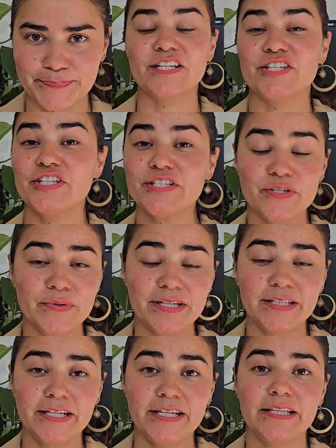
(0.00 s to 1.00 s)
Just
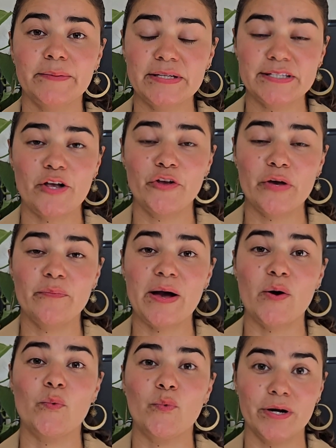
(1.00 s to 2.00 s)
quickly, let me tell you
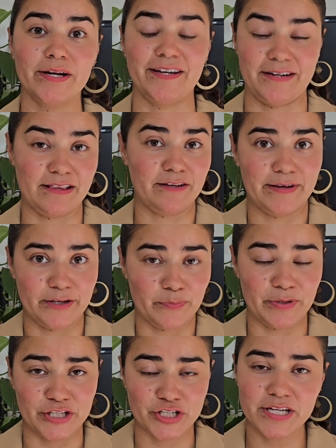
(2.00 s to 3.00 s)
about what an elevator
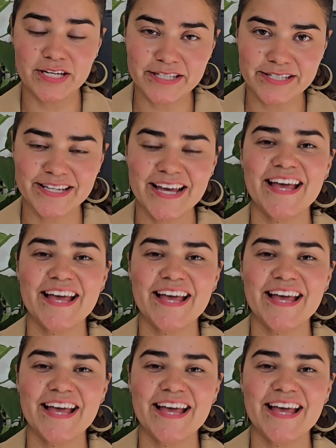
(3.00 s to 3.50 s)
pitch is.